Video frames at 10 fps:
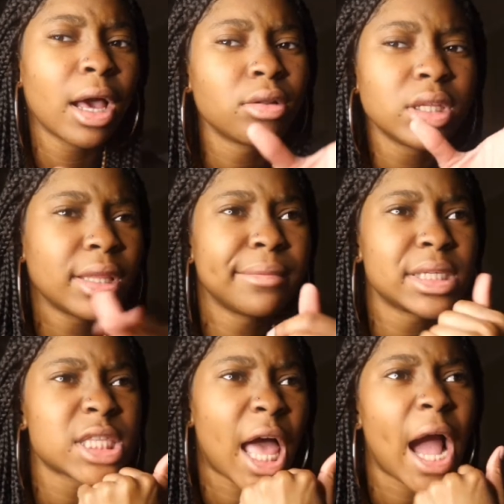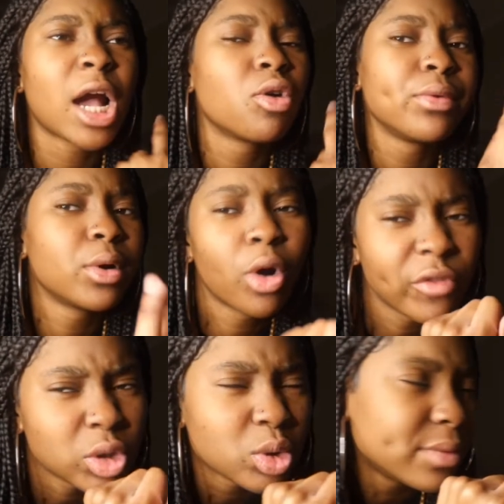only limits, like, I can only record for
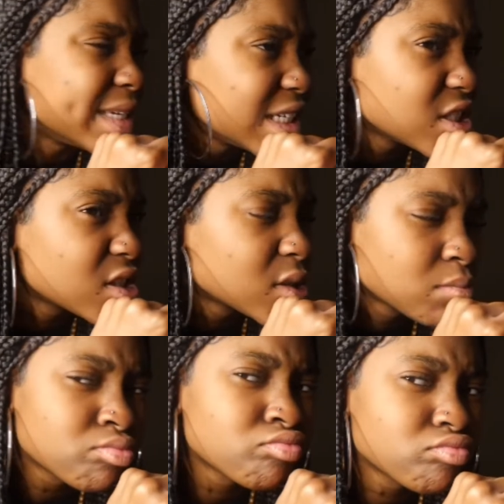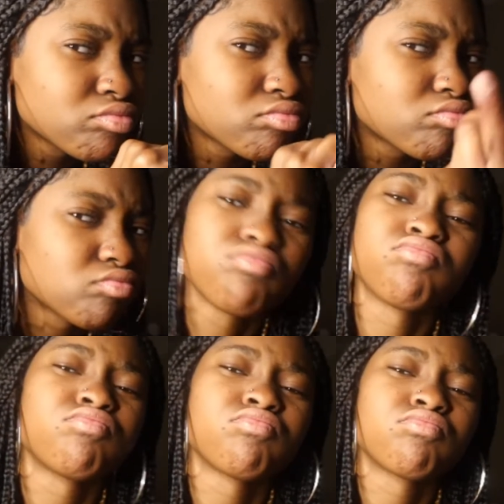20 minutes.
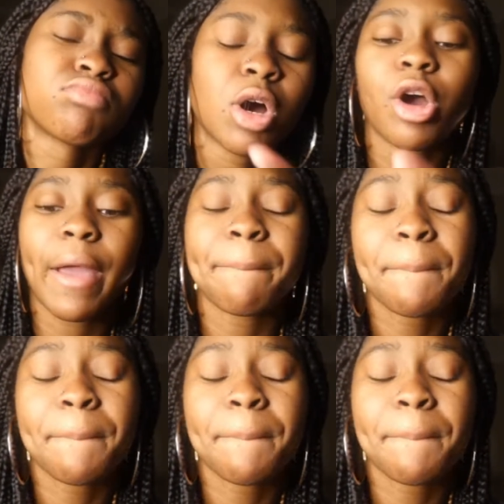But okay.